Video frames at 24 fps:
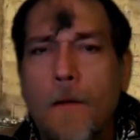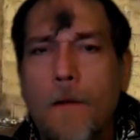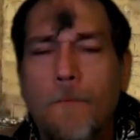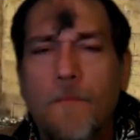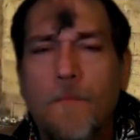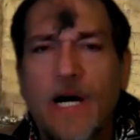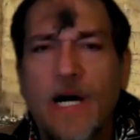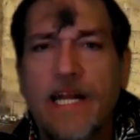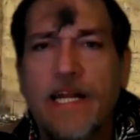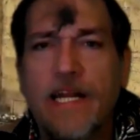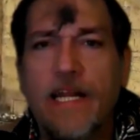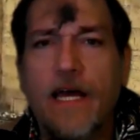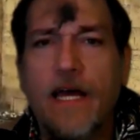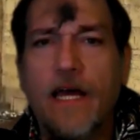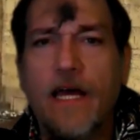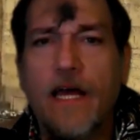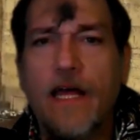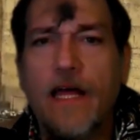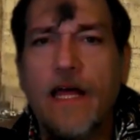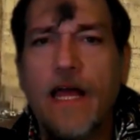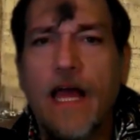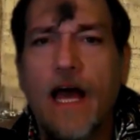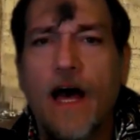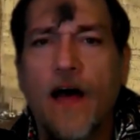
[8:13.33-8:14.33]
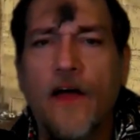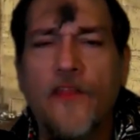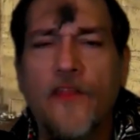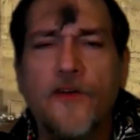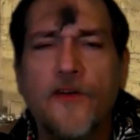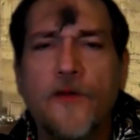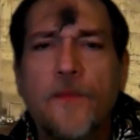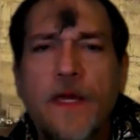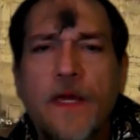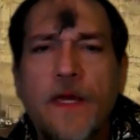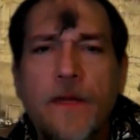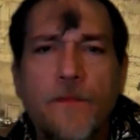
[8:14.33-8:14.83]
but
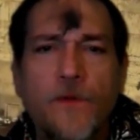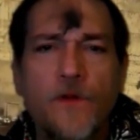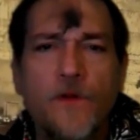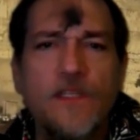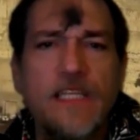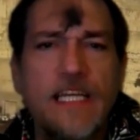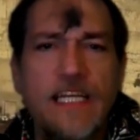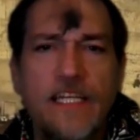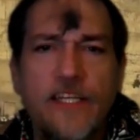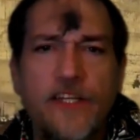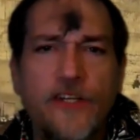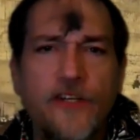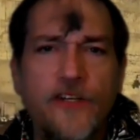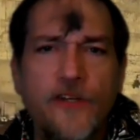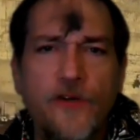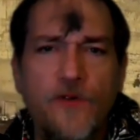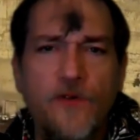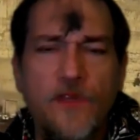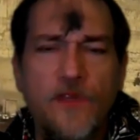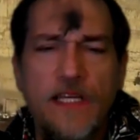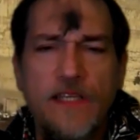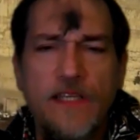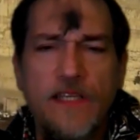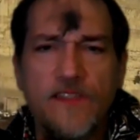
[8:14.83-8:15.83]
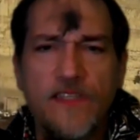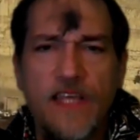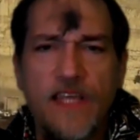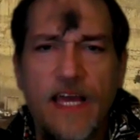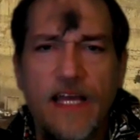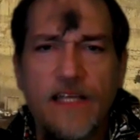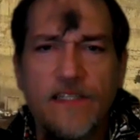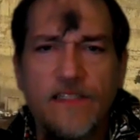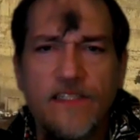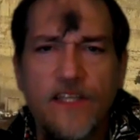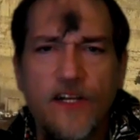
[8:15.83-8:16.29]
other people need to do these things.